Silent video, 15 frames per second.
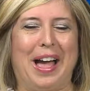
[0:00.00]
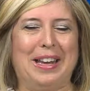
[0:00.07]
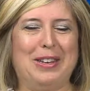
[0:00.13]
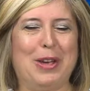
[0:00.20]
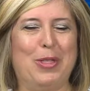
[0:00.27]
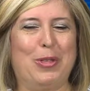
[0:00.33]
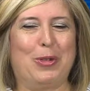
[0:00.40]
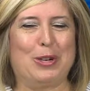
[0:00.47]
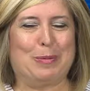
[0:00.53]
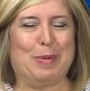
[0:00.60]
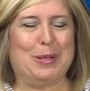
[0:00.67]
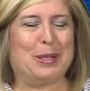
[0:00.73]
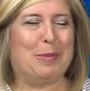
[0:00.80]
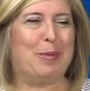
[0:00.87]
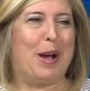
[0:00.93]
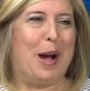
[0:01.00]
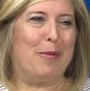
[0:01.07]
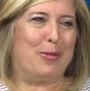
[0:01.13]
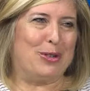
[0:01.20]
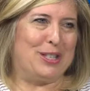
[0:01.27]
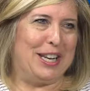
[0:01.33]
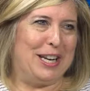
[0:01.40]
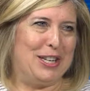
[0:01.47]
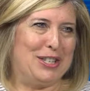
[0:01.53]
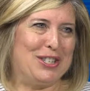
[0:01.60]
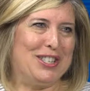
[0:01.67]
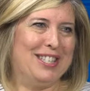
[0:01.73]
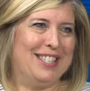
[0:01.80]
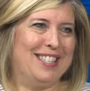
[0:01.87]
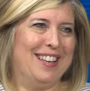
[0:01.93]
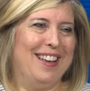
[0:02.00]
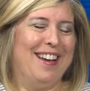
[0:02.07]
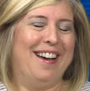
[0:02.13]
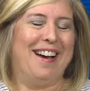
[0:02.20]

I know that there's been some conversations.